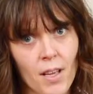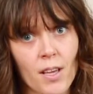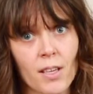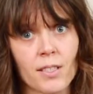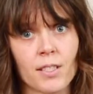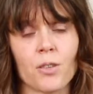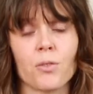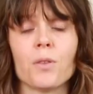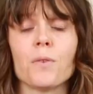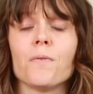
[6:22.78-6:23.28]

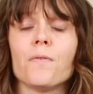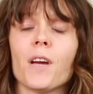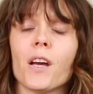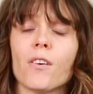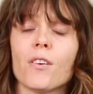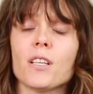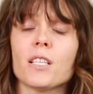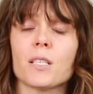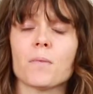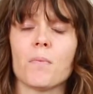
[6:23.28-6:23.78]
so they're
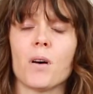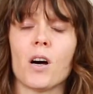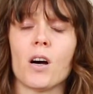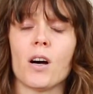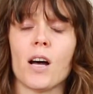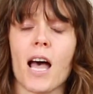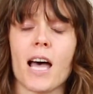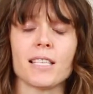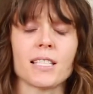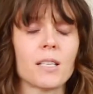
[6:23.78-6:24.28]
very
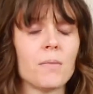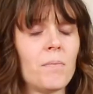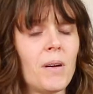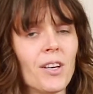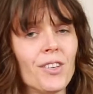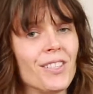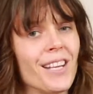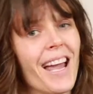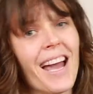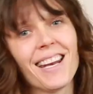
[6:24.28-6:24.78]
small as
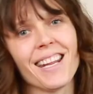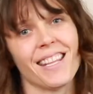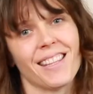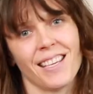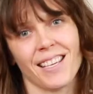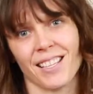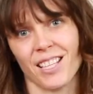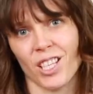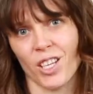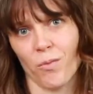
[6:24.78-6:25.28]
compared to
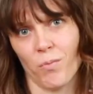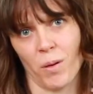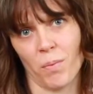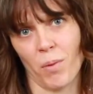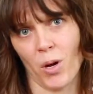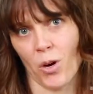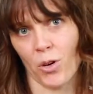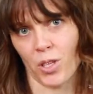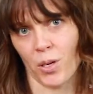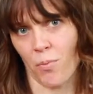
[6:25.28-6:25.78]
anything that you've been
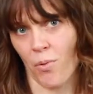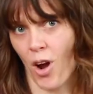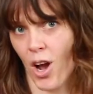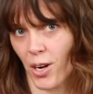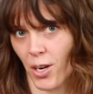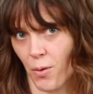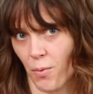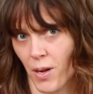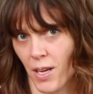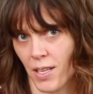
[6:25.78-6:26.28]
poked and
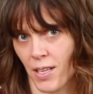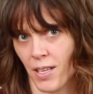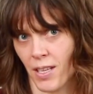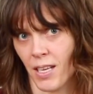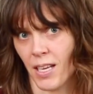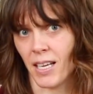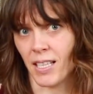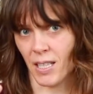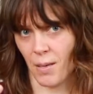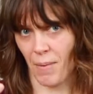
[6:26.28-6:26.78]
prodded with
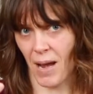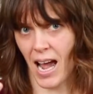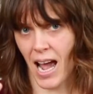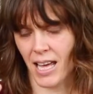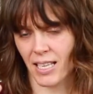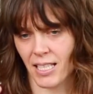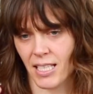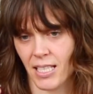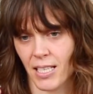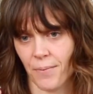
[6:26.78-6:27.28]
in the
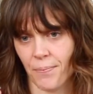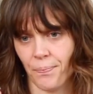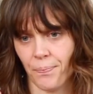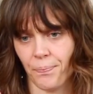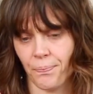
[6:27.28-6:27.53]
past.